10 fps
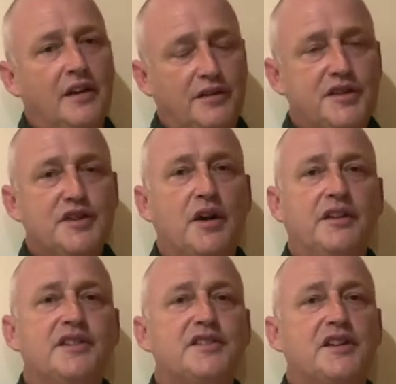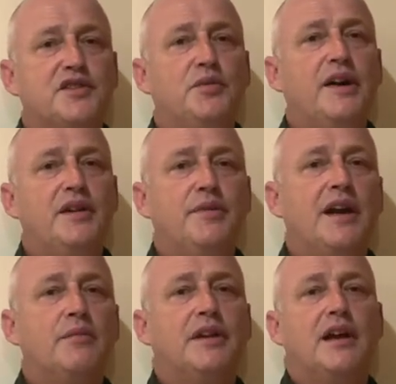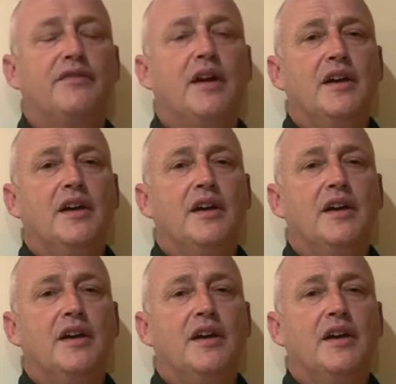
designed in such a way to be able to have